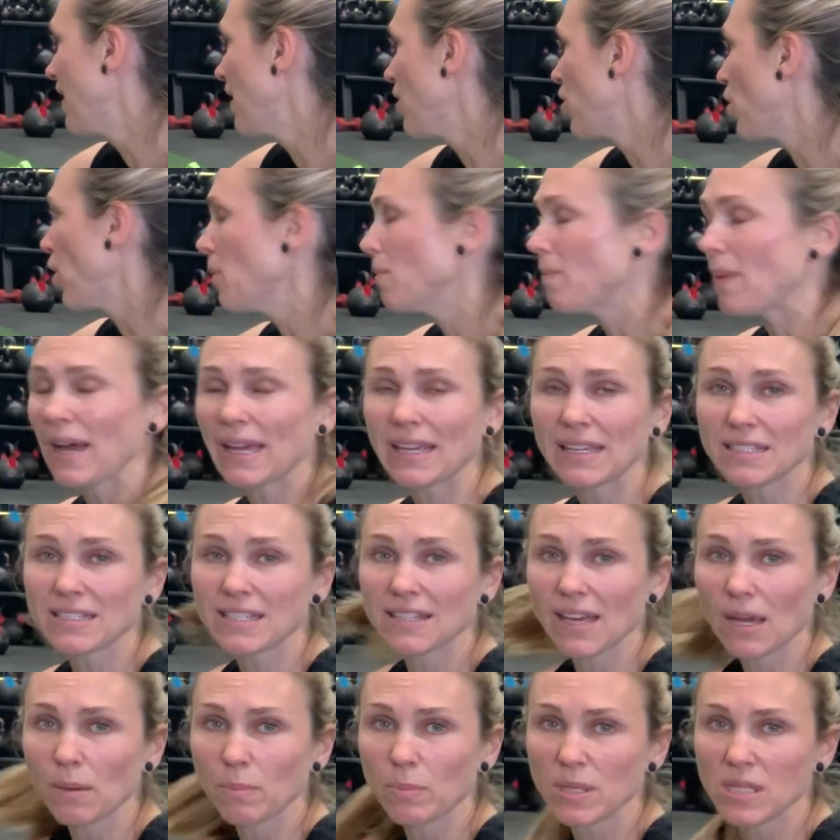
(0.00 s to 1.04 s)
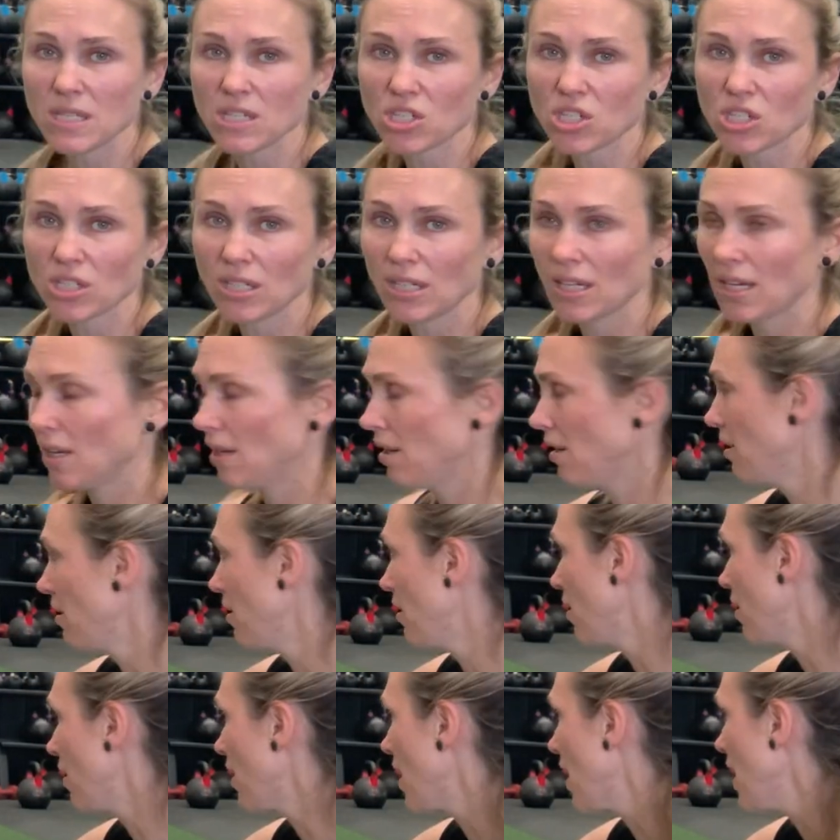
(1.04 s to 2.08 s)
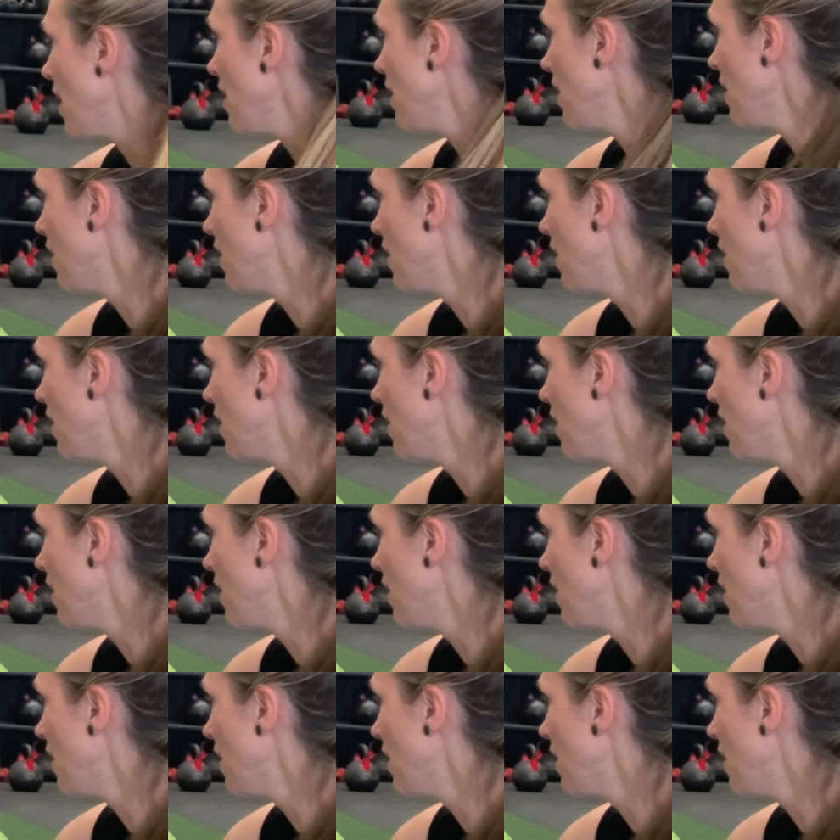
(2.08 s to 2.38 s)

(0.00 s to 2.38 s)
Going back into that position again, okay?